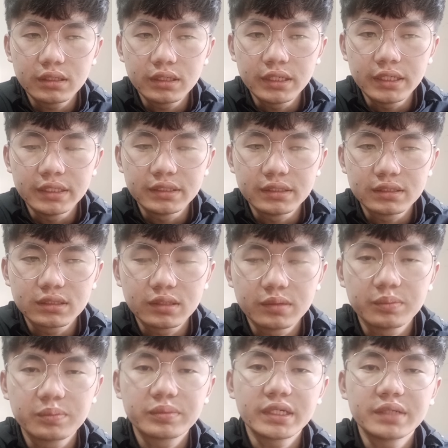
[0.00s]
and the
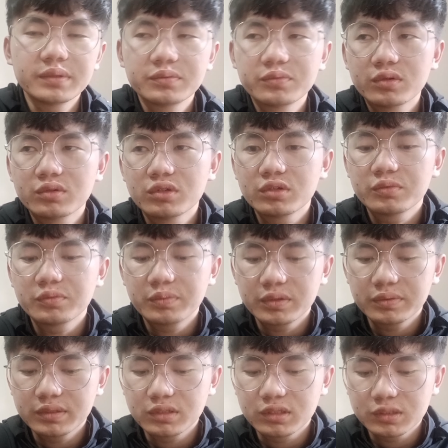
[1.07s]
private for
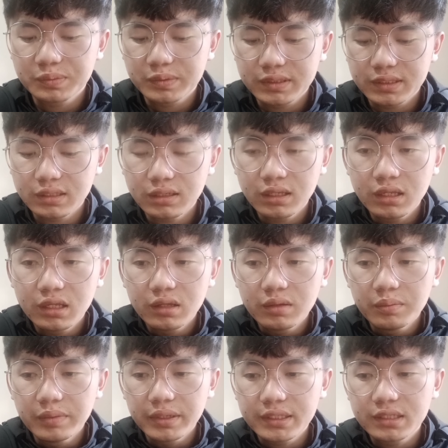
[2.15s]
non-profit hospital,
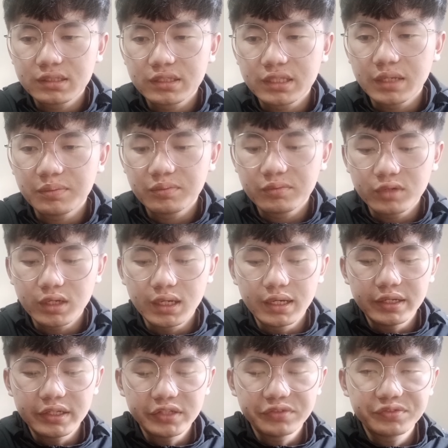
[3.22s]
making them
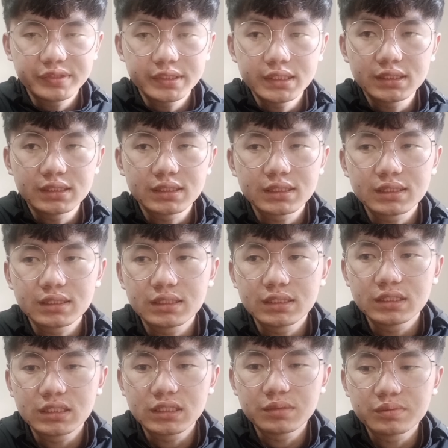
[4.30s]
efficient in
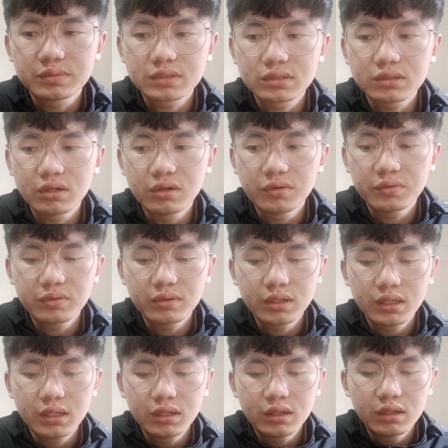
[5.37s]
terms of
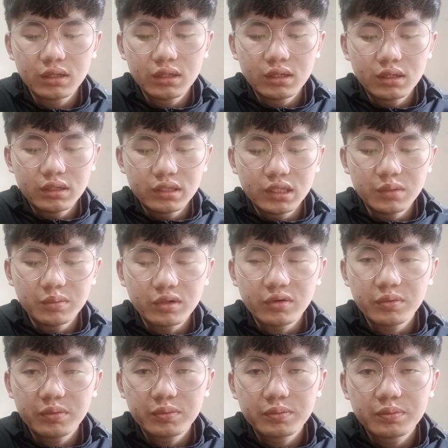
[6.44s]
number of
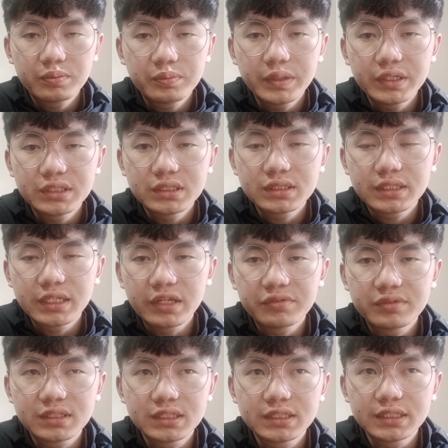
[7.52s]
patients they
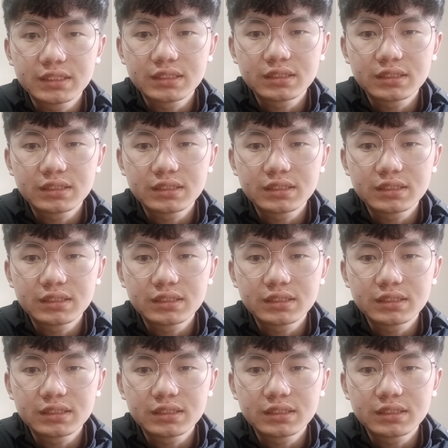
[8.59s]
have treated